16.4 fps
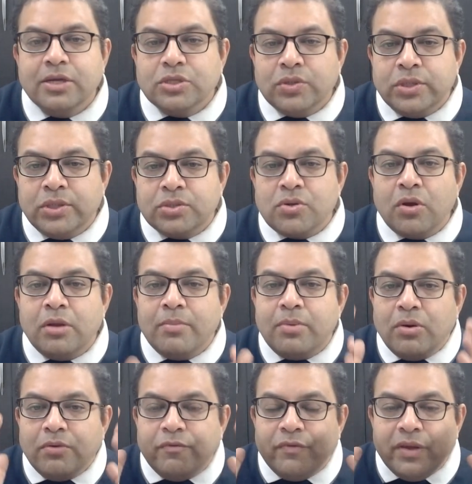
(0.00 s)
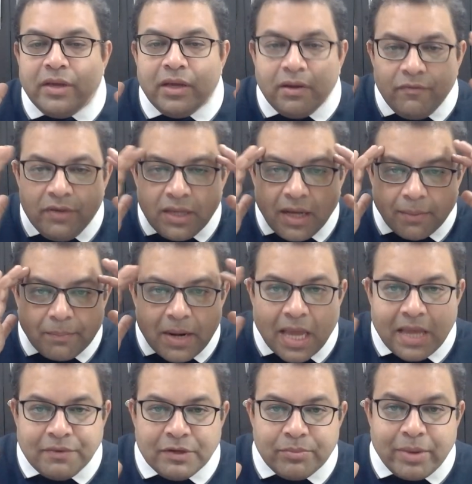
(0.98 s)
So it's all about where we
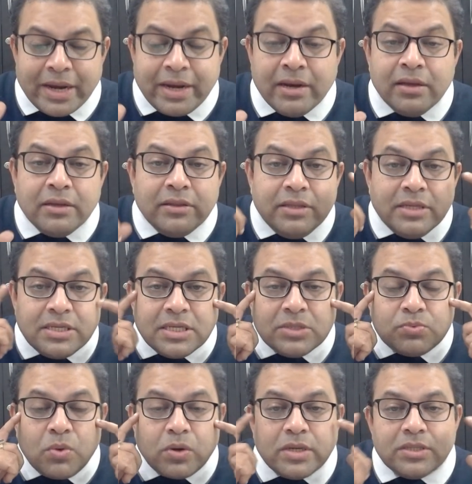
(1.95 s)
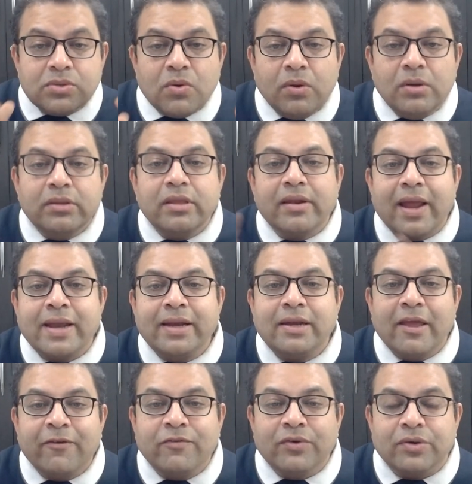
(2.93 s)
apply our mind. This is what is called the right
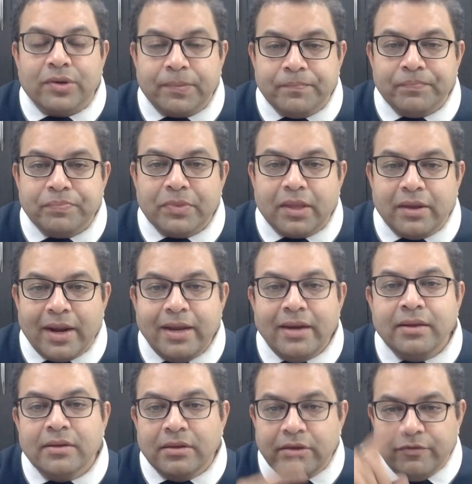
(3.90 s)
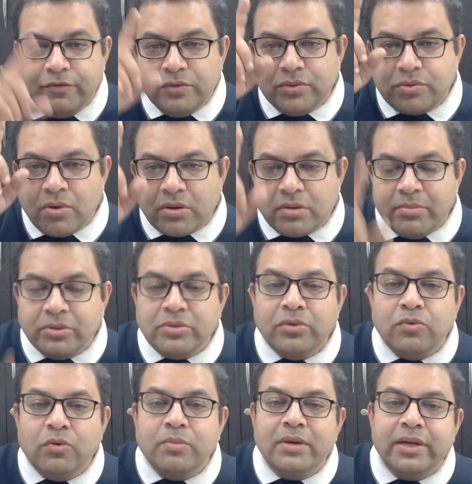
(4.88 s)
effort, right? If you talk about the
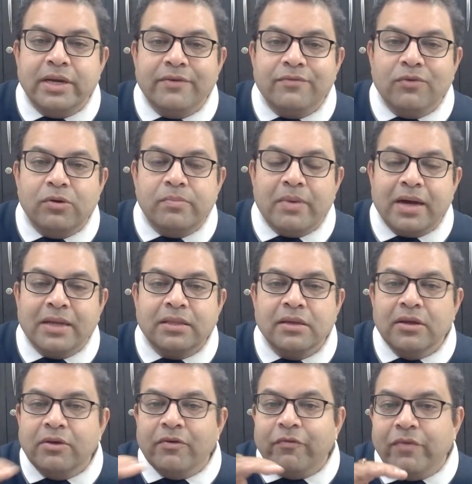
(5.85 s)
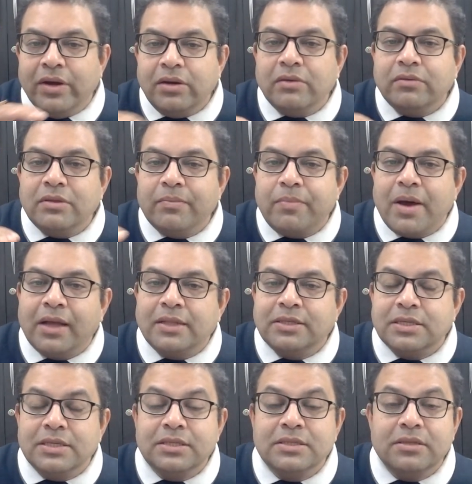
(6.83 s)
Noble Eightfold Path, one of the
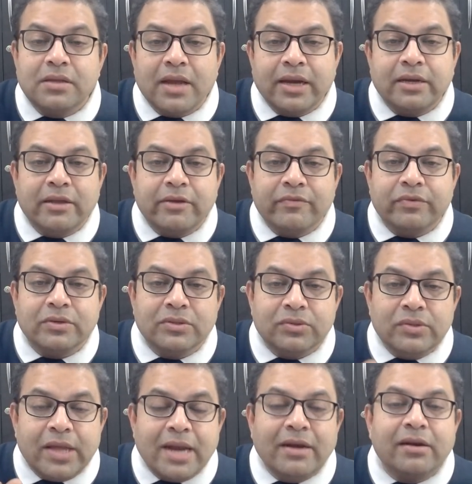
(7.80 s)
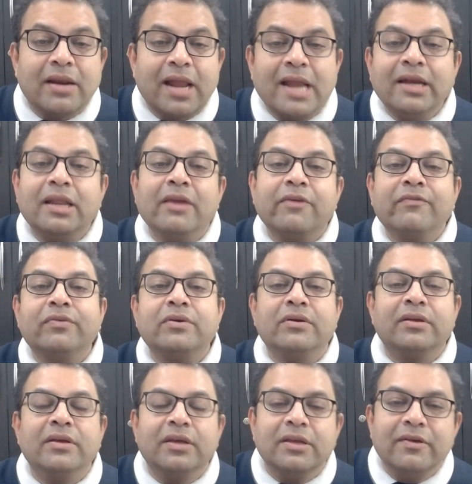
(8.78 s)
paths is the right effort. So that right
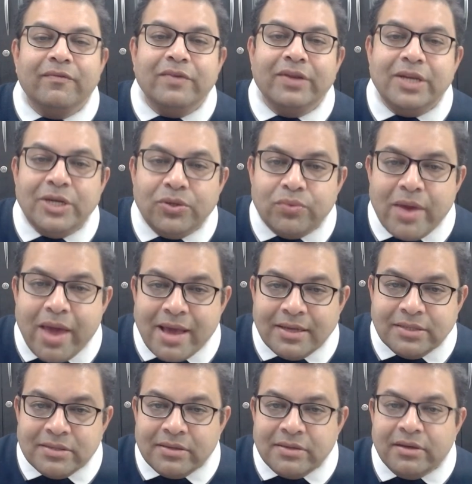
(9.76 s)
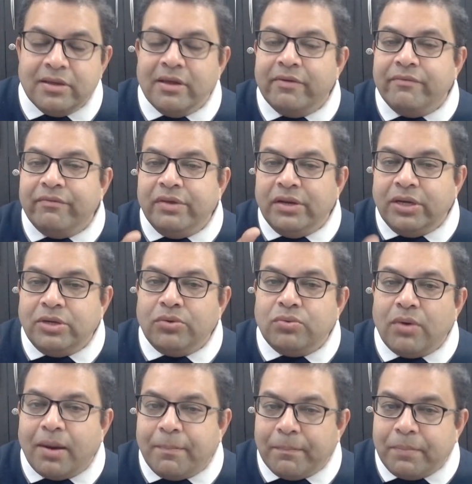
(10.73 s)
effort we need to exert, we need
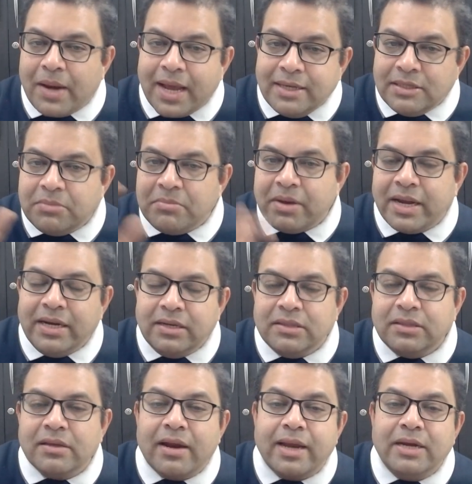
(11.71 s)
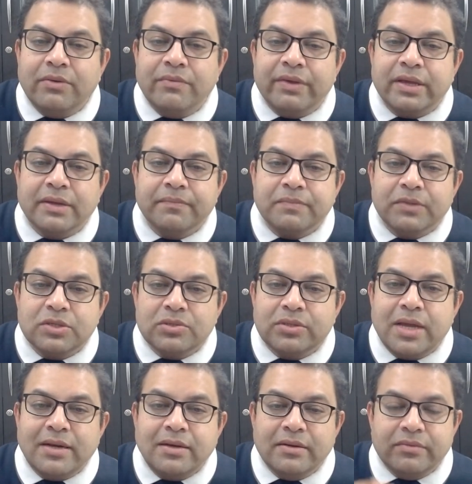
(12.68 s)
to apply the mind in the right way, so
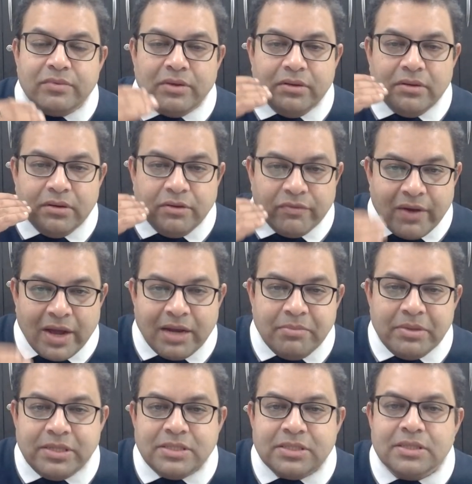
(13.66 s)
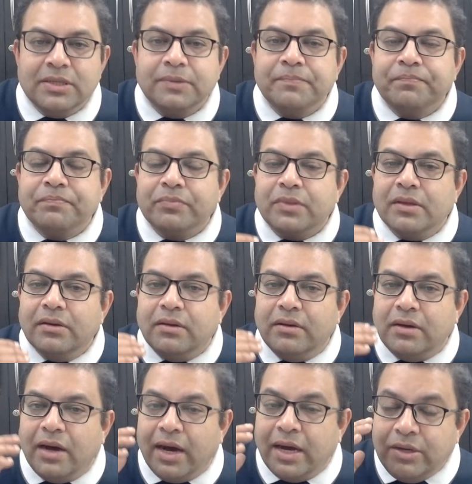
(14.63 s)
that defilements,
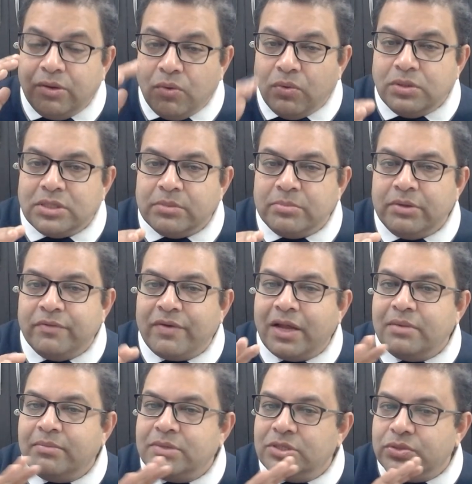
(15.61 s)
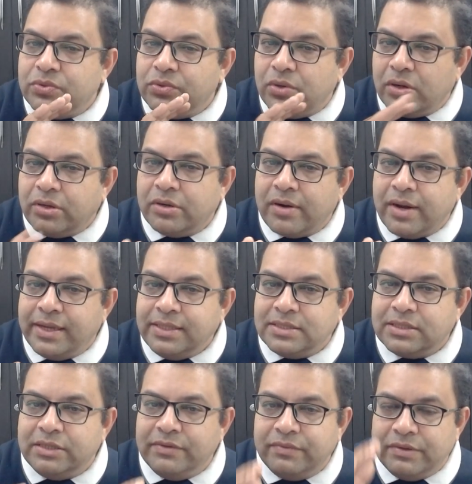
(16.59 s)
unwholesome defilements do not
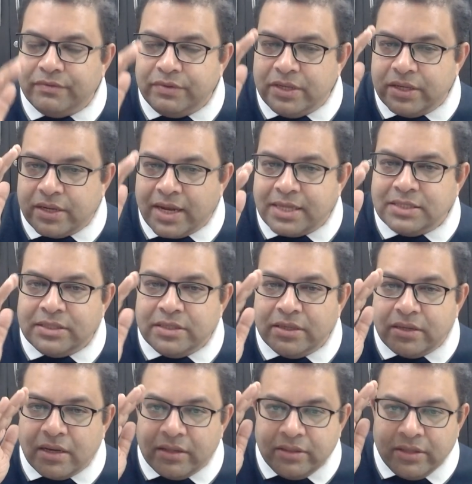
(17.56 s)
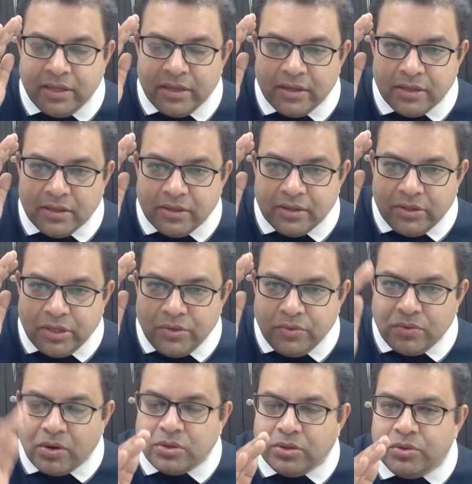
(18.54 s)
arise. Even if they arise, they do
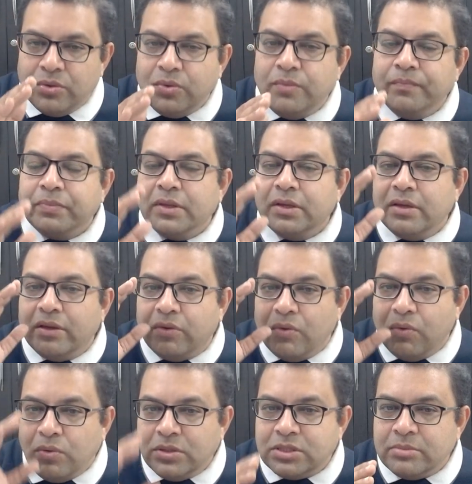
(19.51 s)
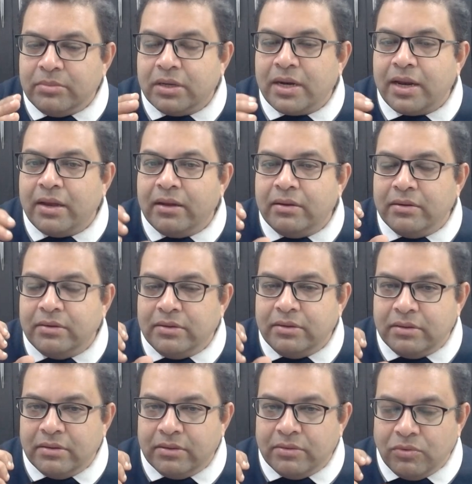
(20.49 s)
not grow. Wholesome
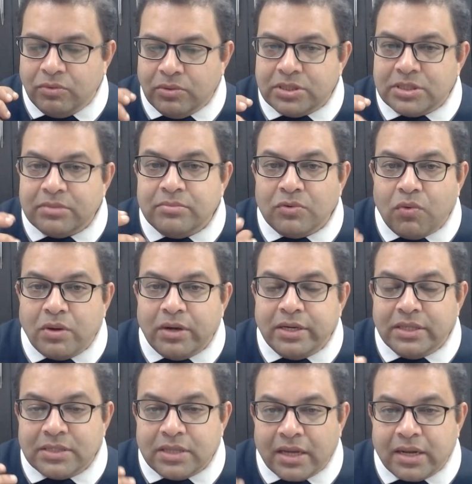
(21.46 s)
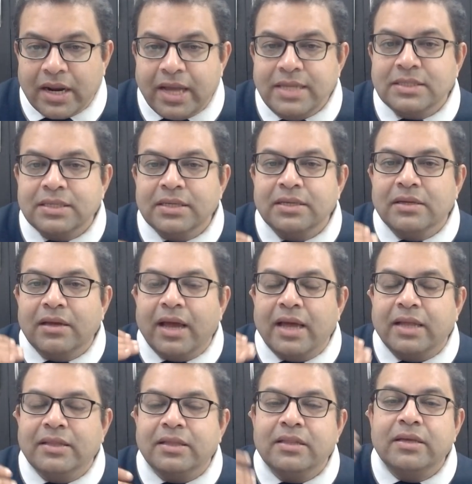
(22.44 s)
qualities arise
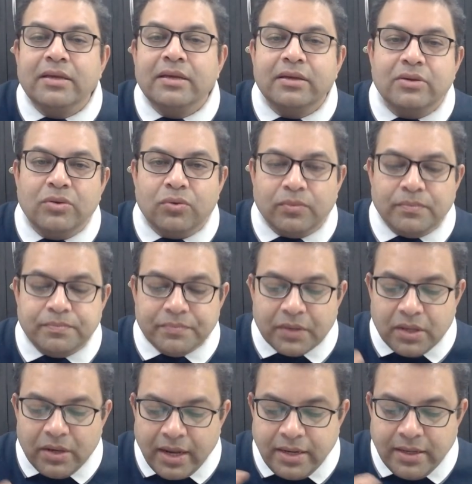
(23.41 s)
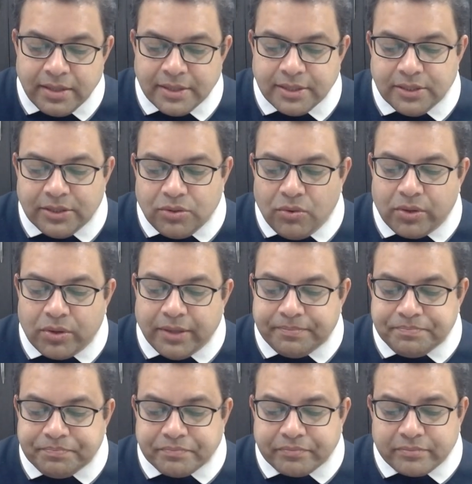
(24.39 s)
and then they grow, right? Okay.
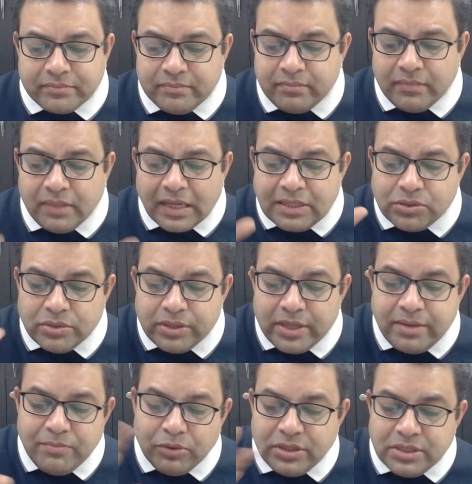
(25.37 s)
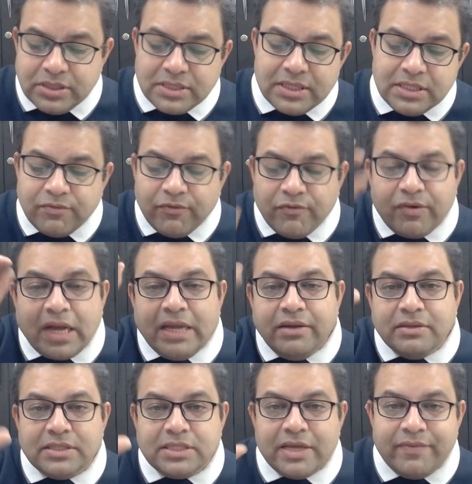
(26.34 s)
So then Buddha says,
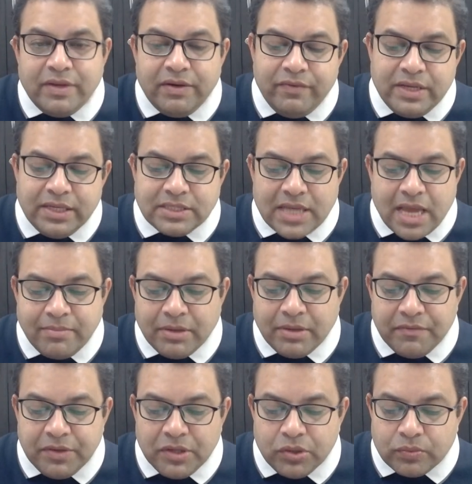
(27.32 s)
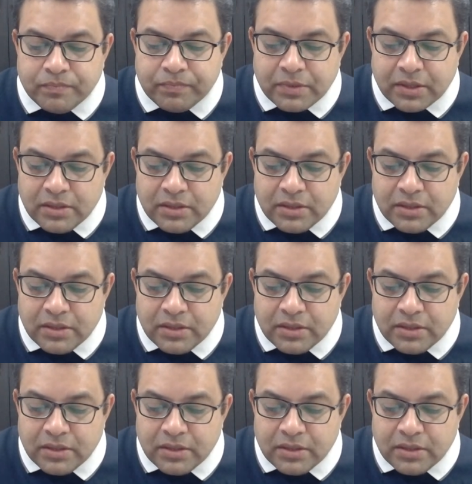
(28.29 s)
seven ways I am giving you.